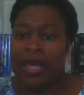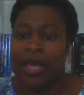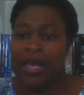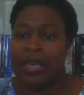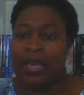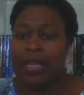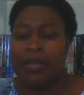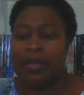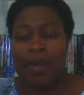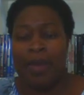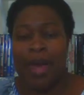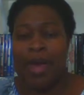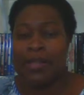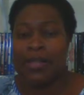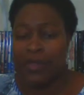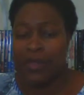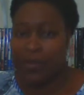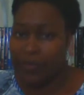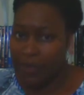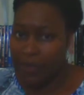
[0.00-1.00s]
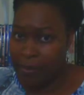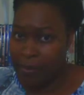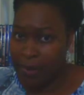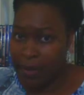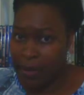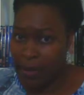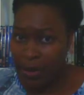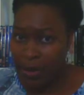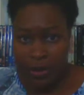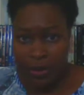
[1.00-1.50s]
any passing
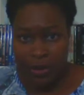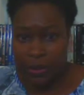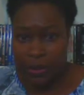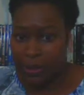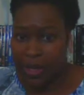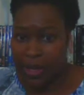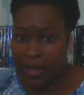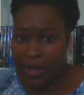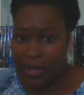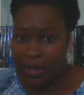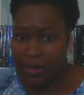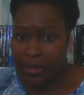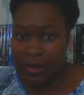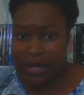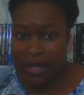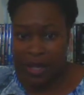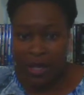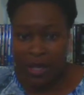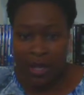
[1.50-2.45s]
female on 2 legs?